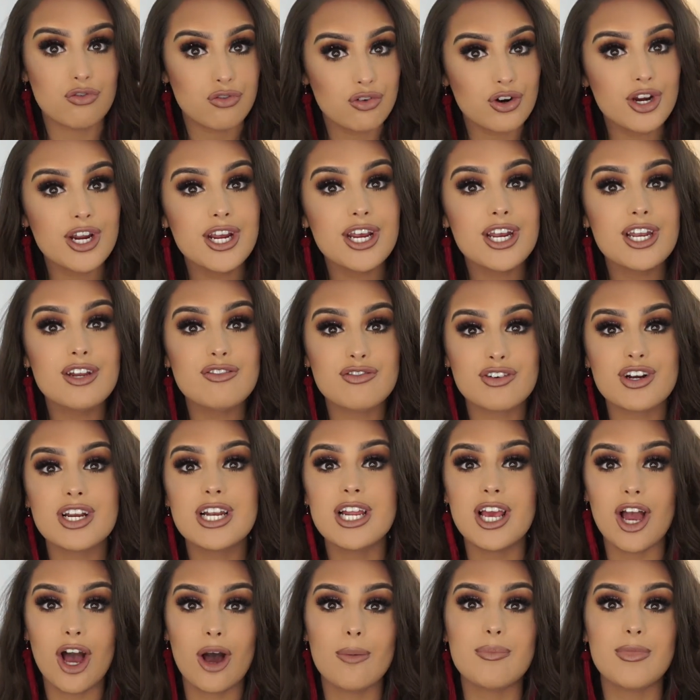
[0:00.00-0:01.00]
really,
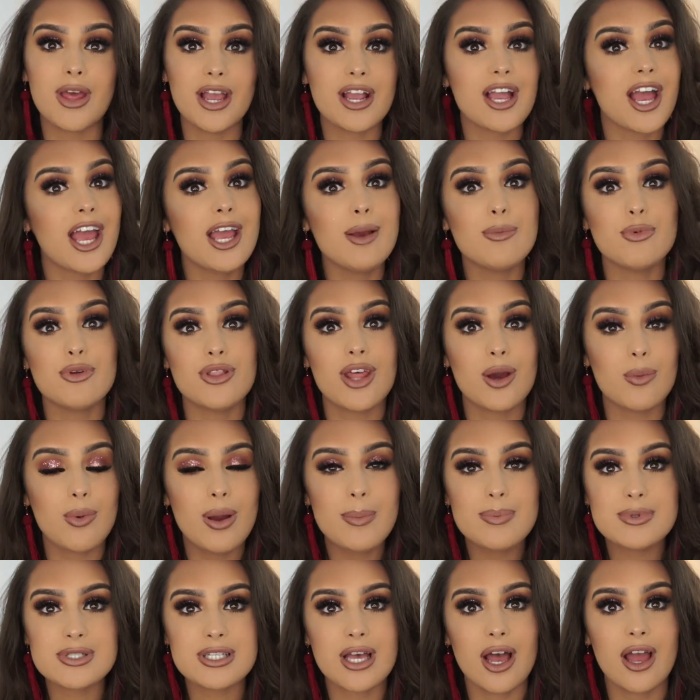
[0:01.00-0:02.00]
really upped their game on their
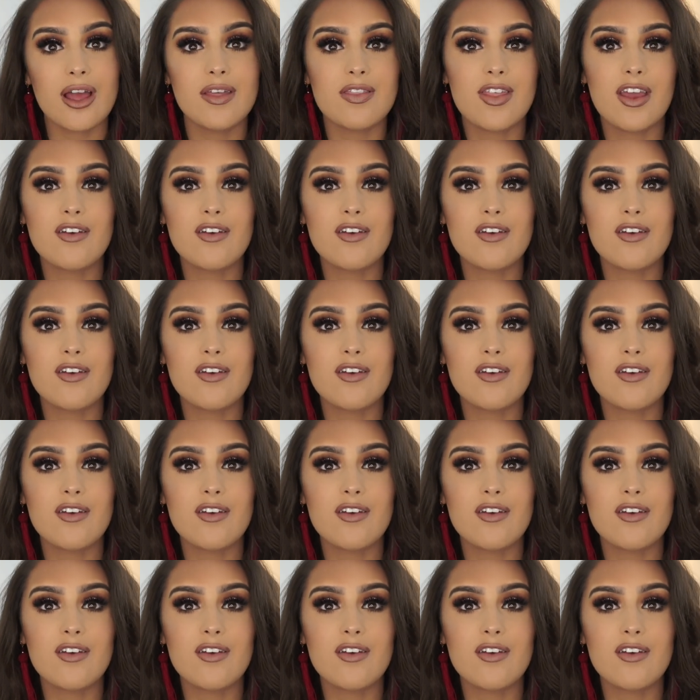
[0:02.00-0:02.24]
website.